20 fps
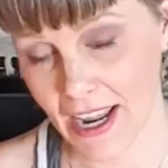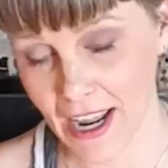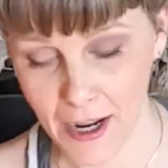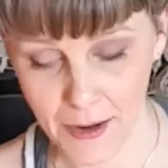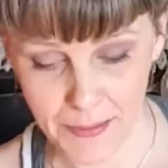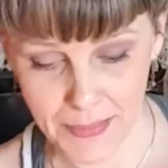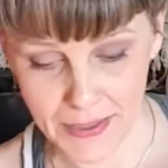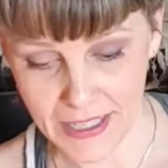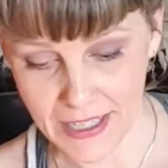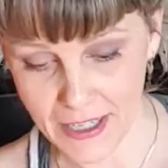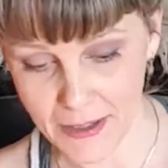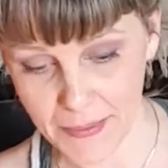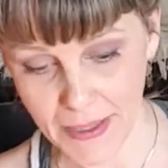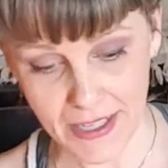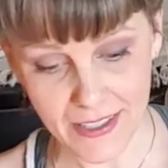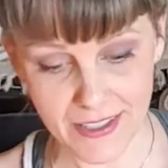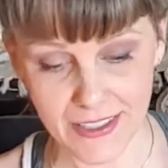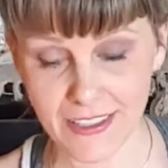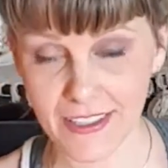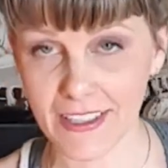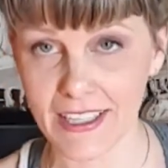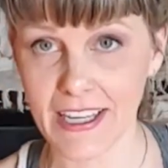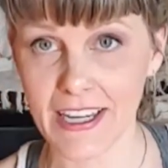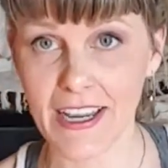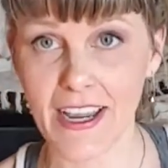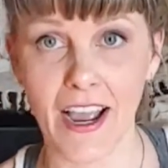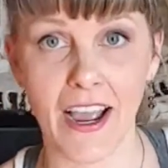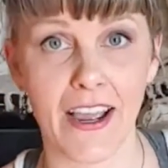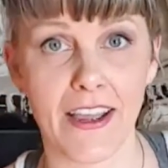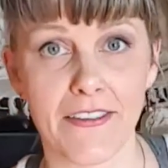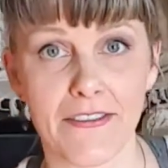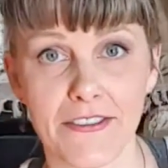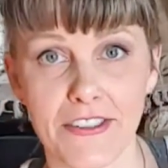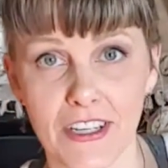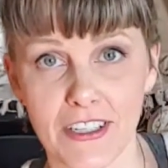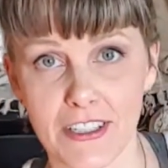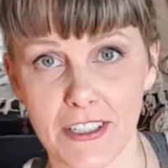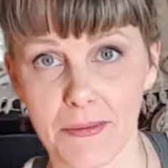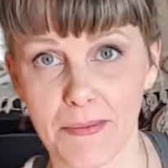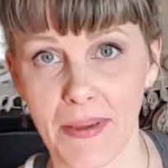happening. Basically, I've
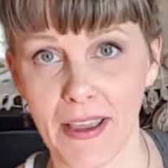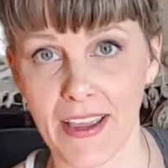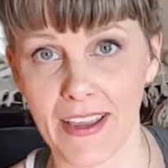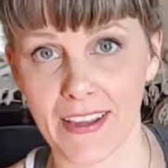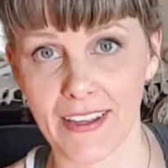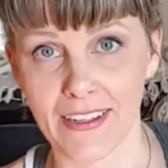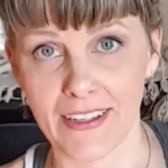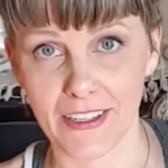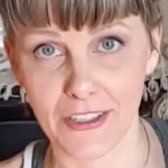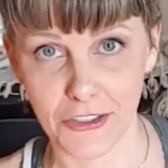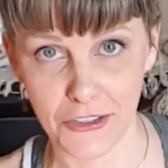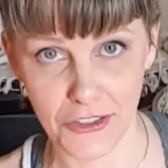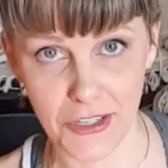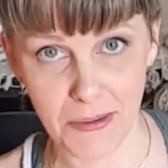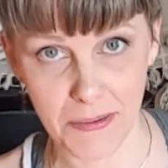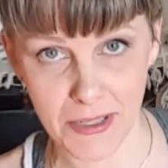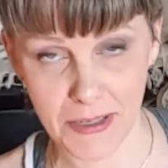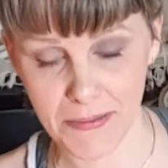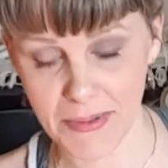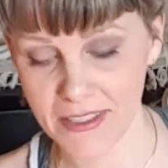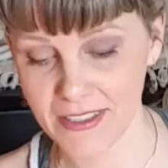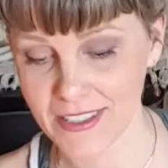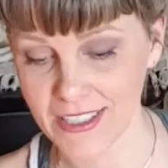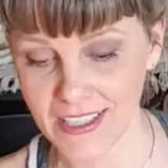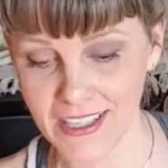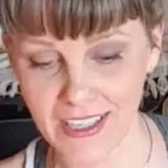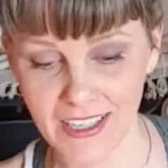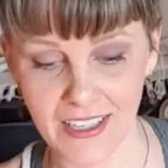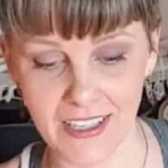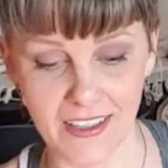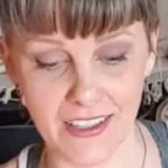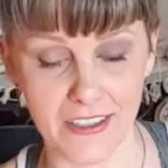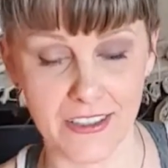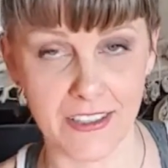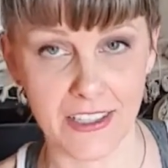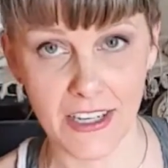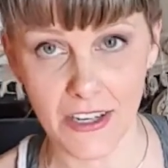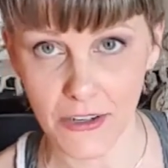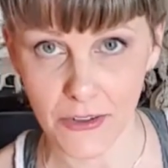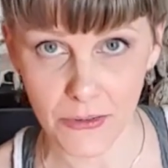just been extremely busy getting
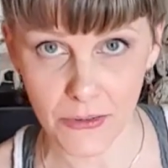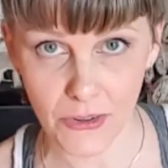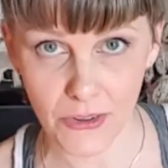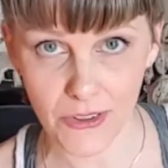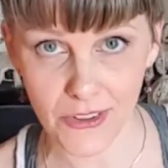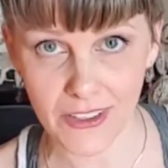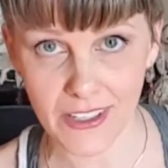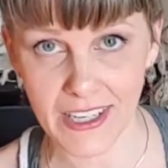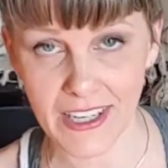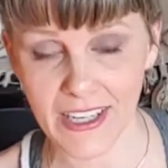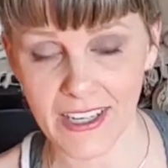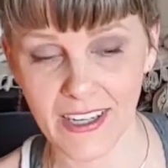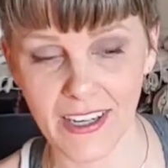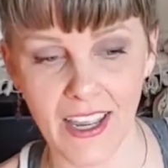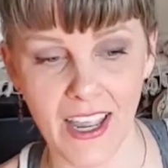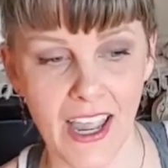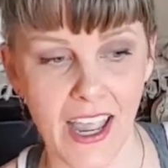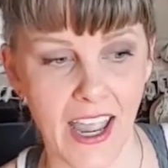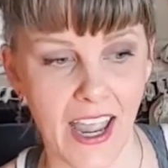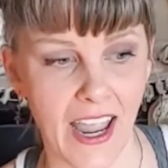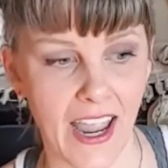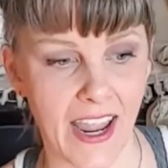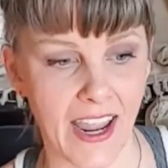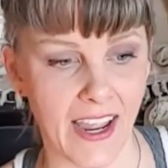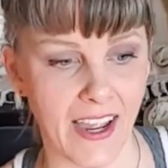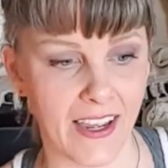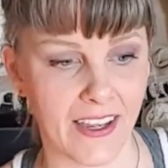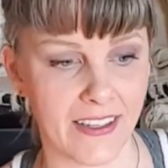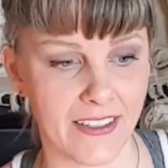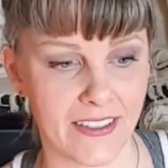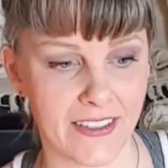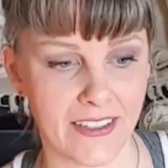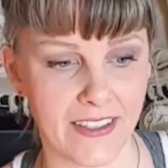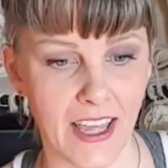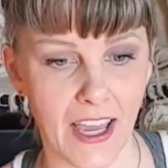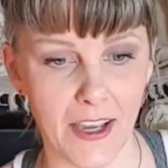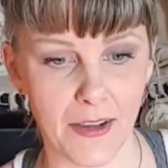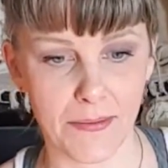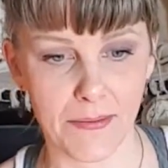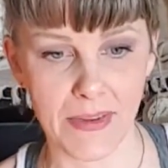this year rolling, and
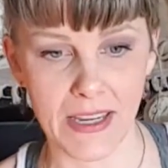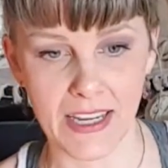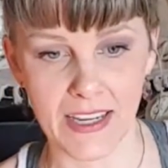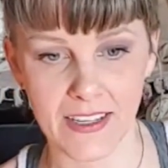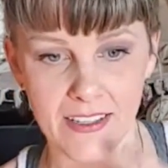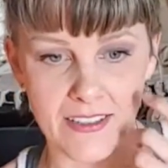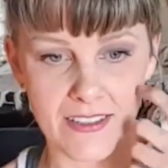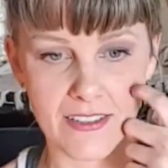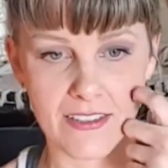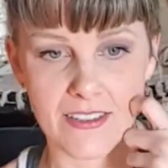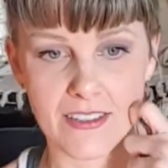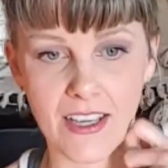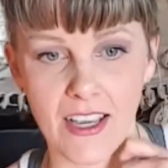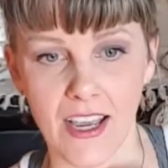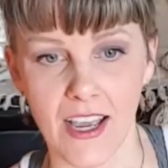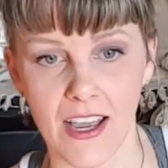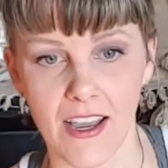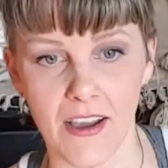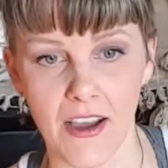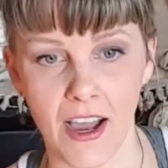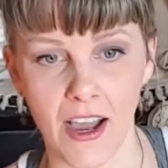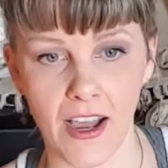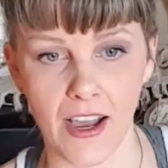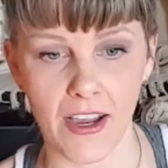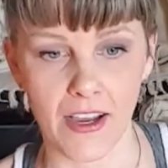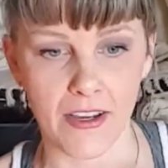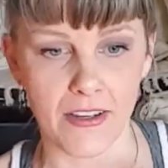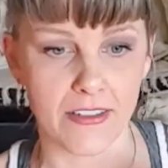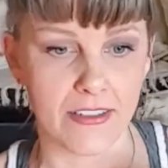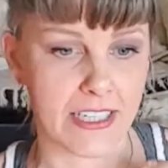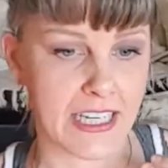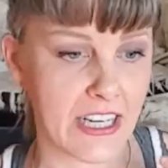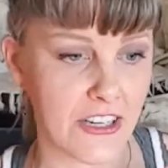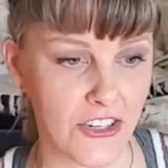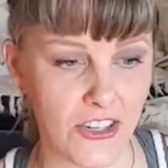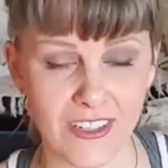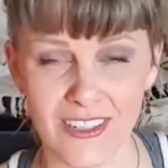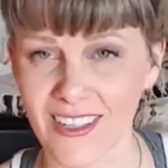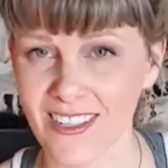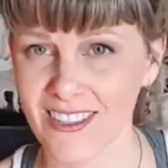that means
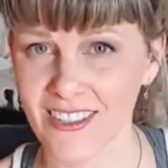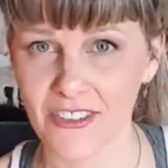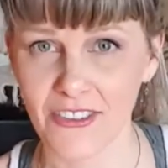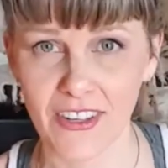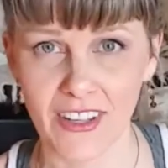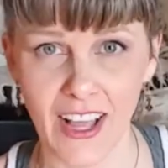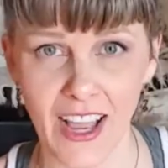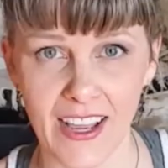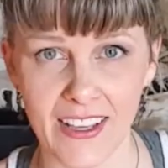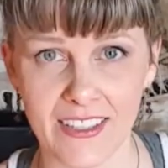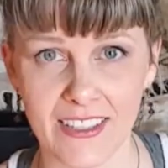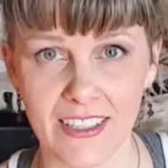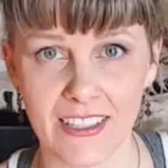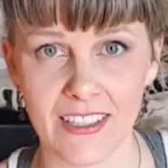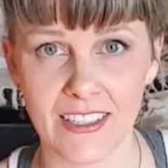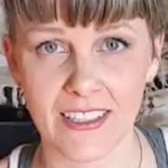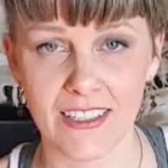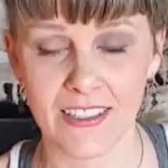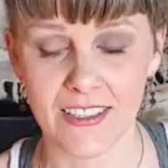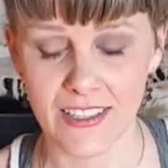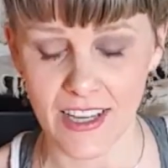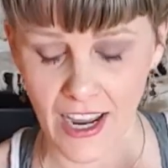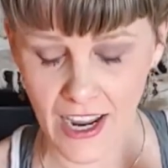teaching tons of classes.